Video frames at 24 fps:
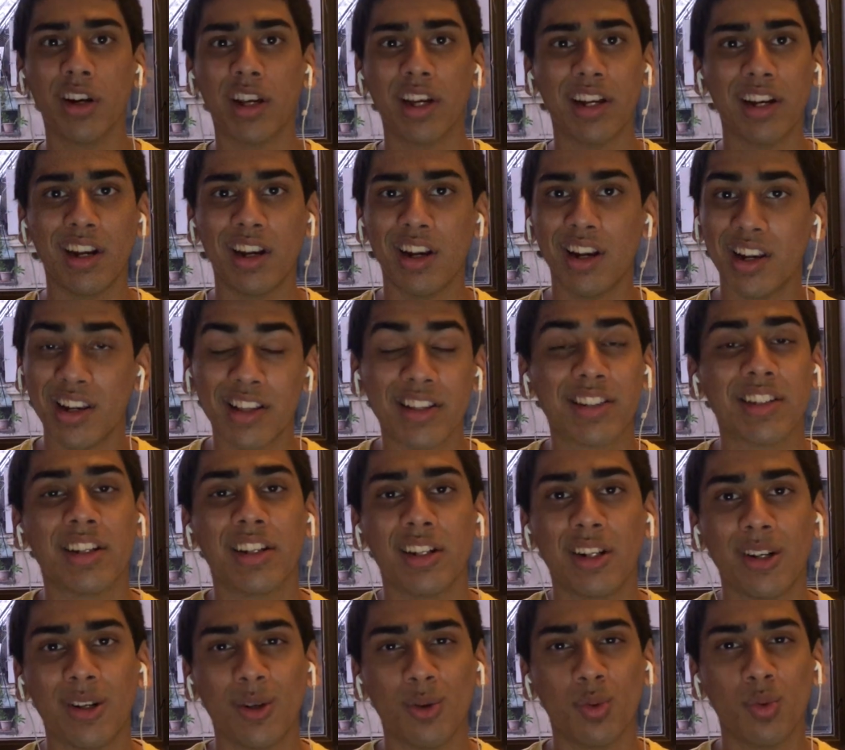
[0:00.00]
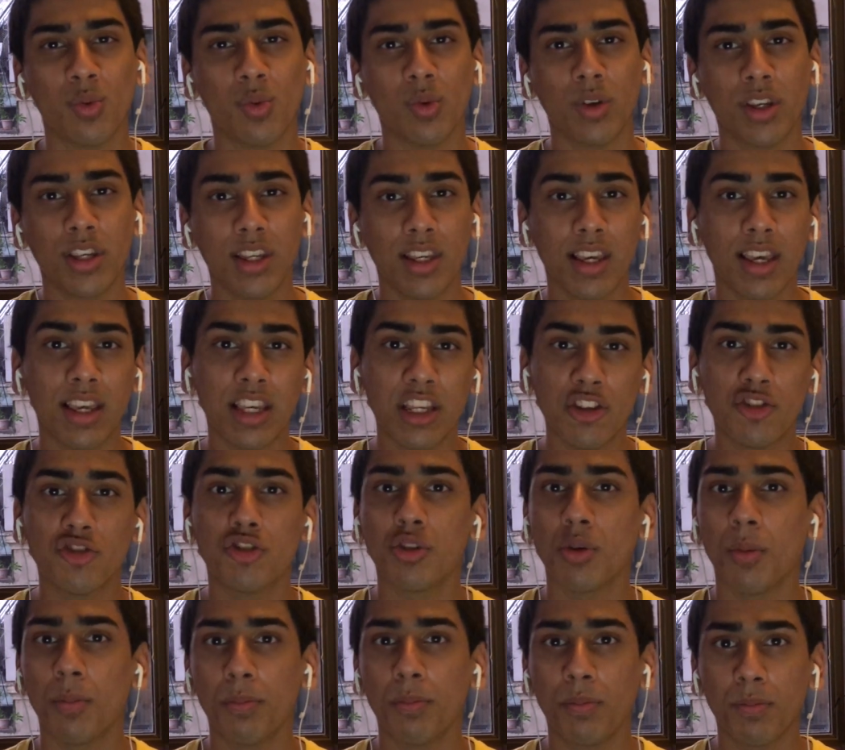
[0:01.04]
and listen to each